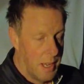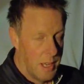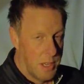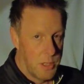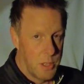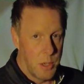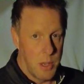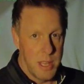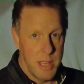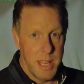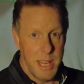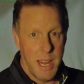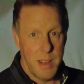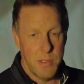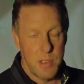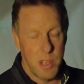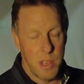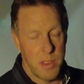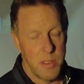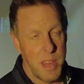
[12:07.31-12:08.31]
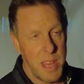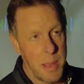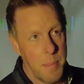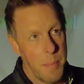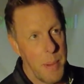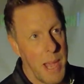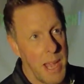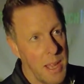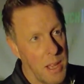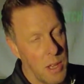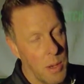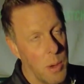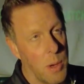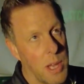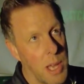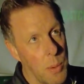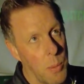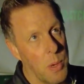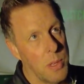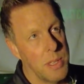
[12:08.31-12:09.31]
So you then have to think back and go,
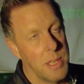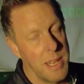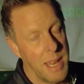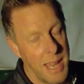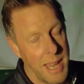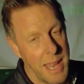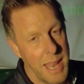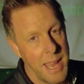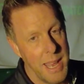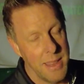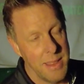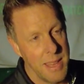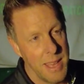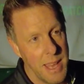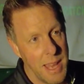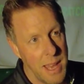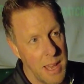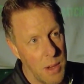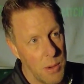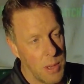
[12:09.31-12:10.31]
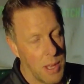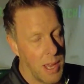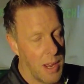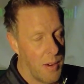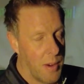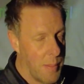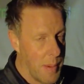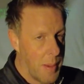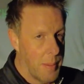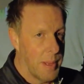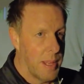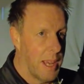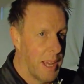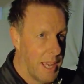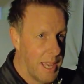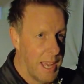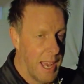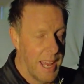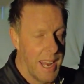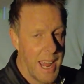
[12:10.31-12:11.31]
okay, what did I hit in there? Okay, I remember that I
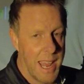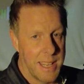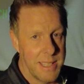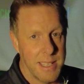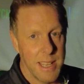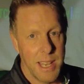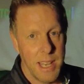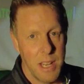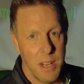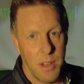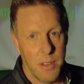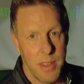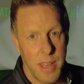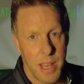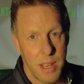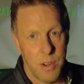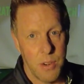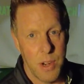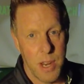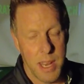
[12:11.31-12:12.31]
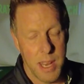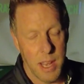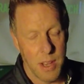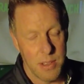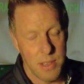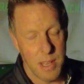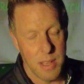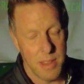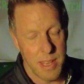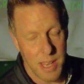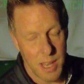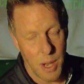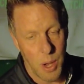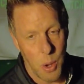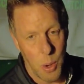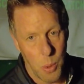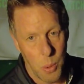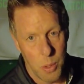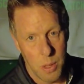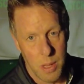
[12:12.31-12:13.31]
hit an 8-iron on that green, on that
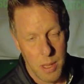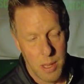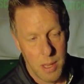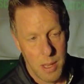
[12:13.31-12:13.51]
hole.